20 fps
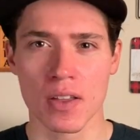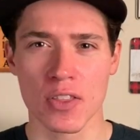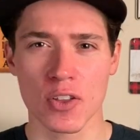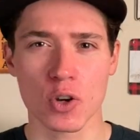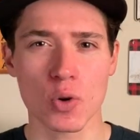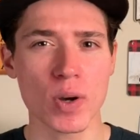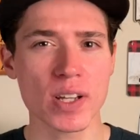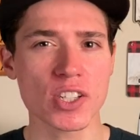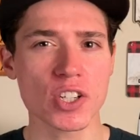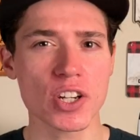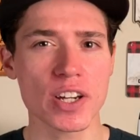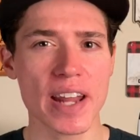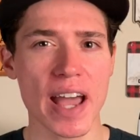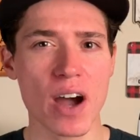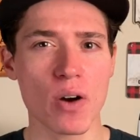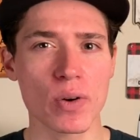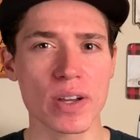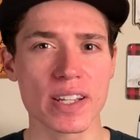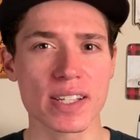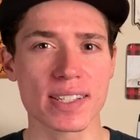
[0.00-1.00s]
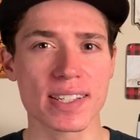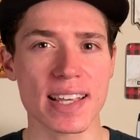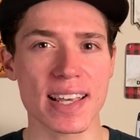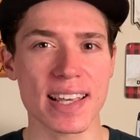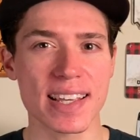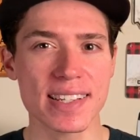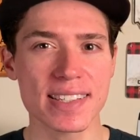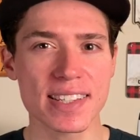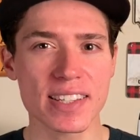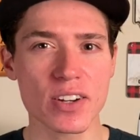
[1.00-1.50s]
The question now is
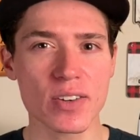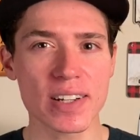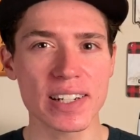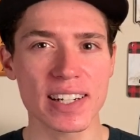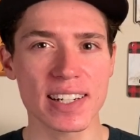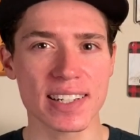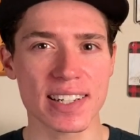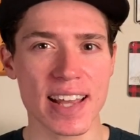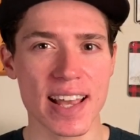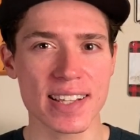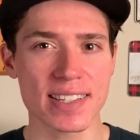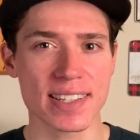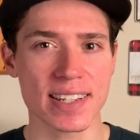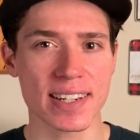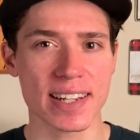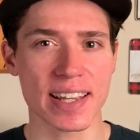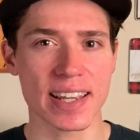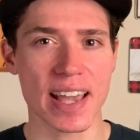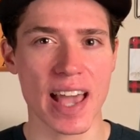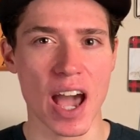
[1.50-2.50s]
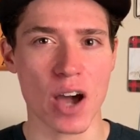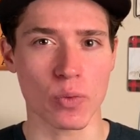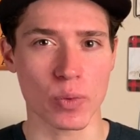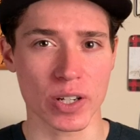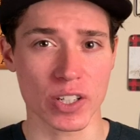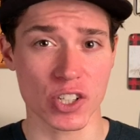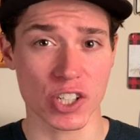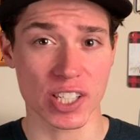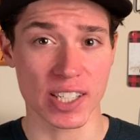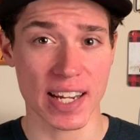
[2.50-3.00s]
there an intensity at
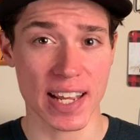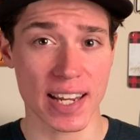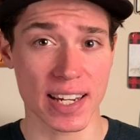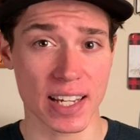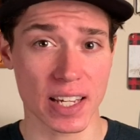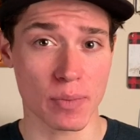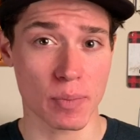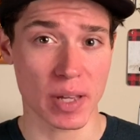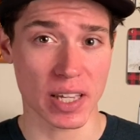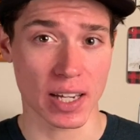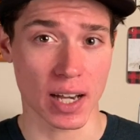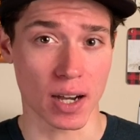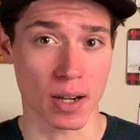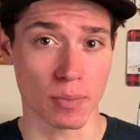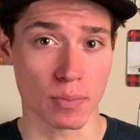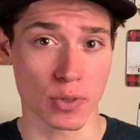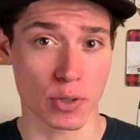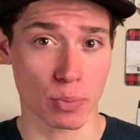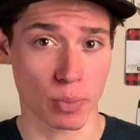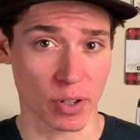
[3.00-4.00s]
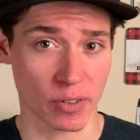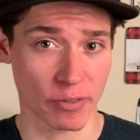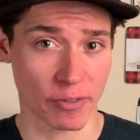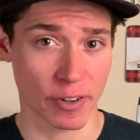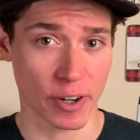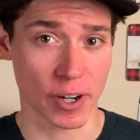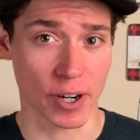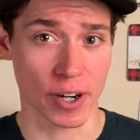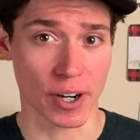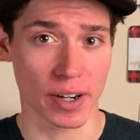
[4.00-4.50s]
which standing becomes
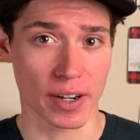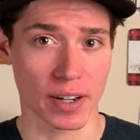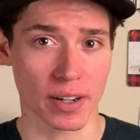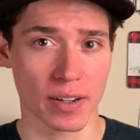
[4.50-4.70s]
preferred?